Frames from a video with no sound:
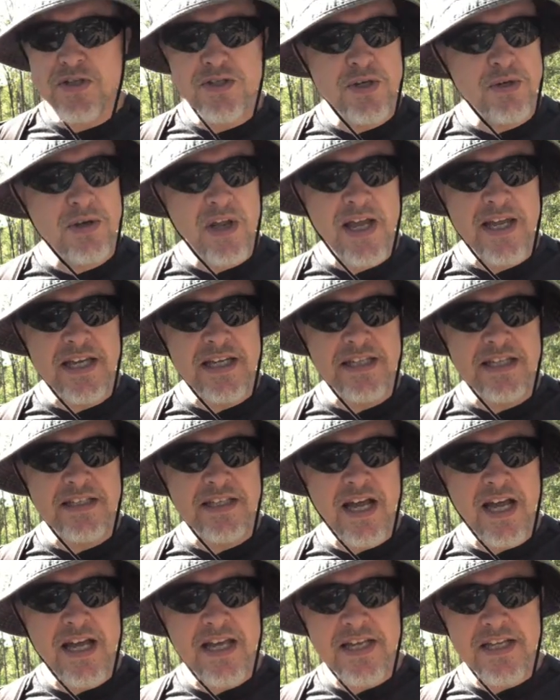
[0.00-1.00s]
too late in the
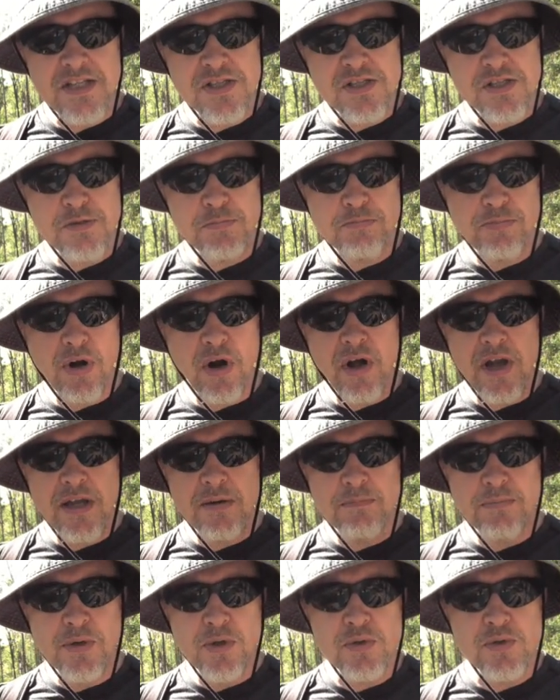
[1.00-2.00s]
day. It's bright
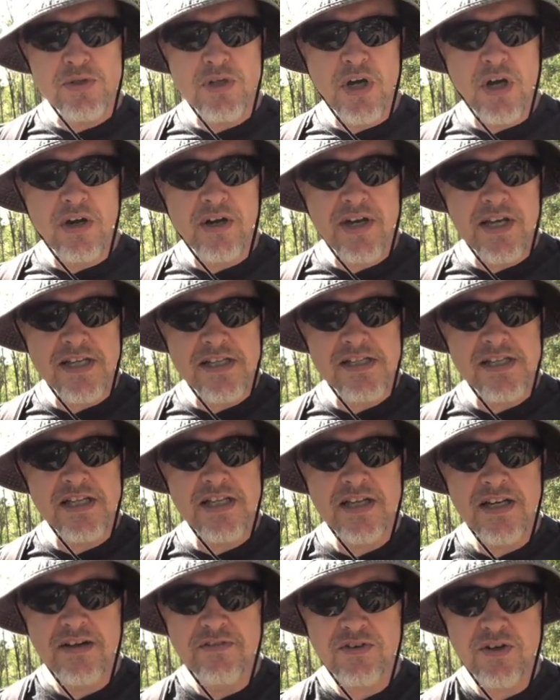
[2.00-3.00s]
blue skies.
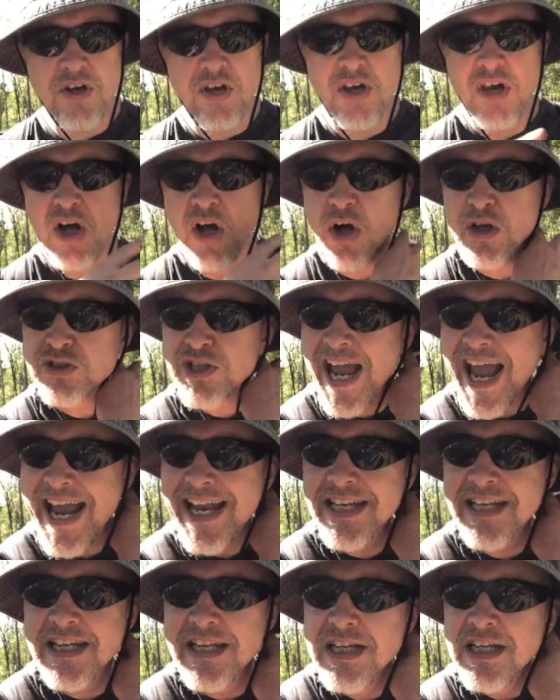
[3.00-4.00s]
I've got a large
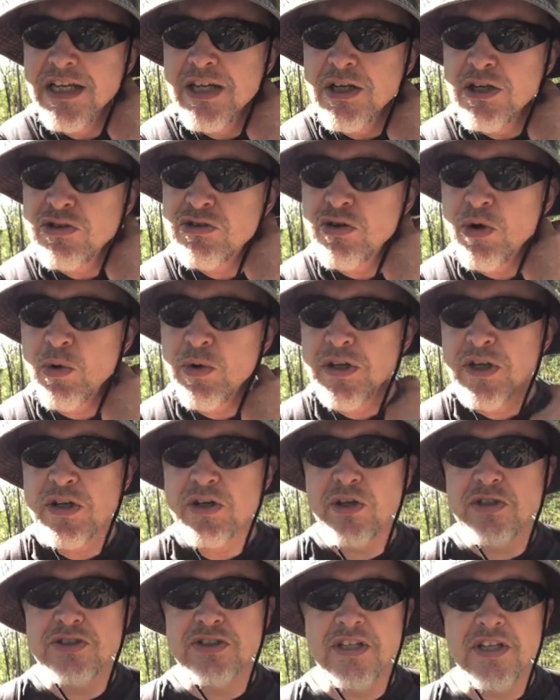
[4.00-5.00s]
ant crawling
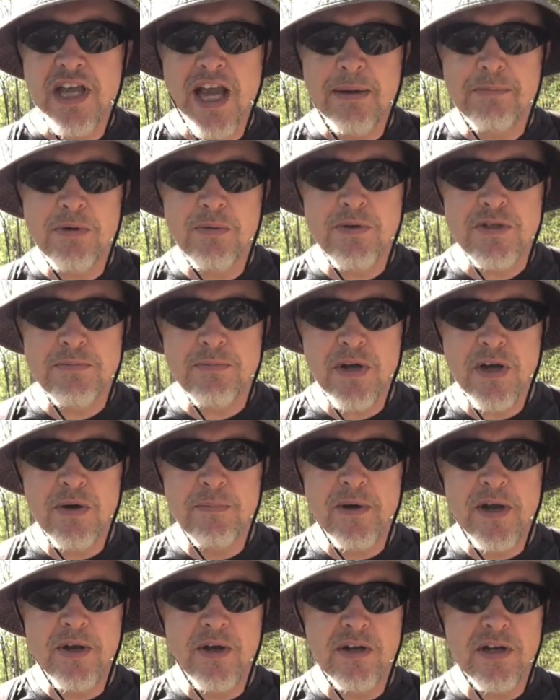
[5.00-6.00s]
across the camera, which may or
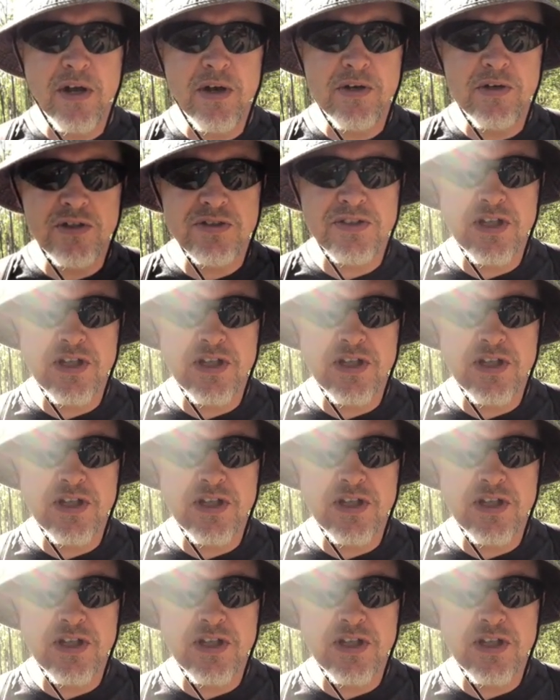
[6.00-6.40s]
may not go across